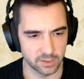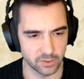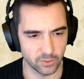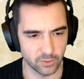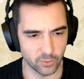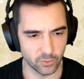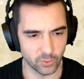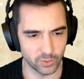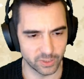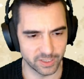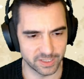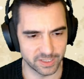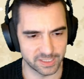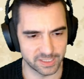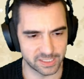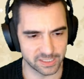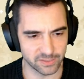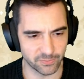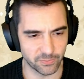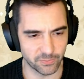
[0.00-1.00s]
Orla,
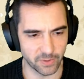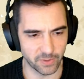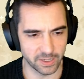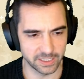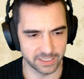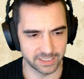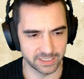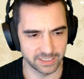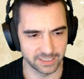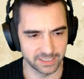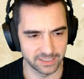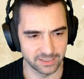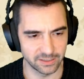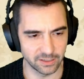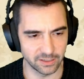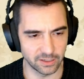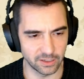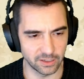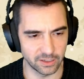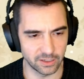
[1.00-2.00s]
this isn't funny.
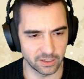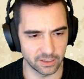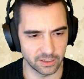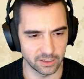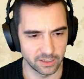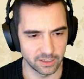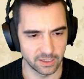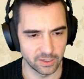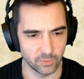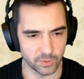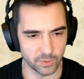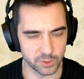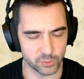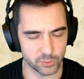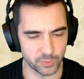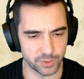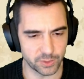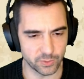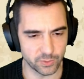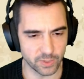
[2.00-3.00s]
Ugh, what is
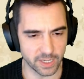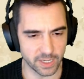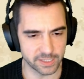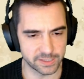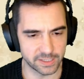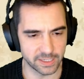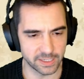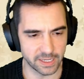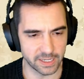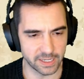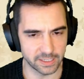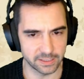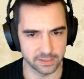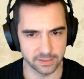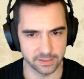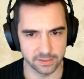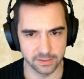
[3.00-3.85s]
with you guys today?